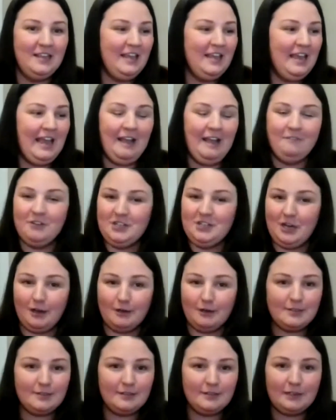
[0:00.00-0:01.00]
every
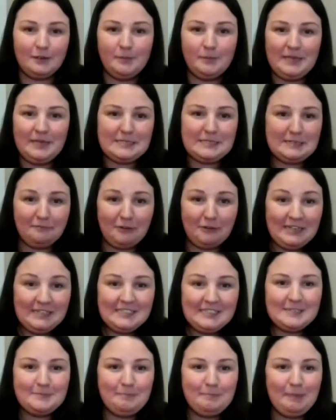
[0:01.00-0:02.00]
dog's a little bit
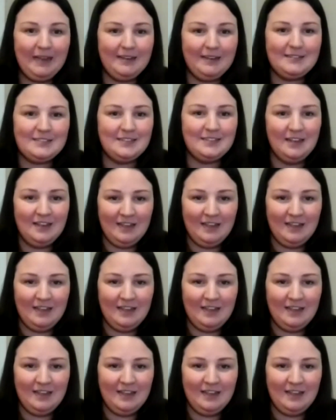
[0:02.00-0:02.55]
different. But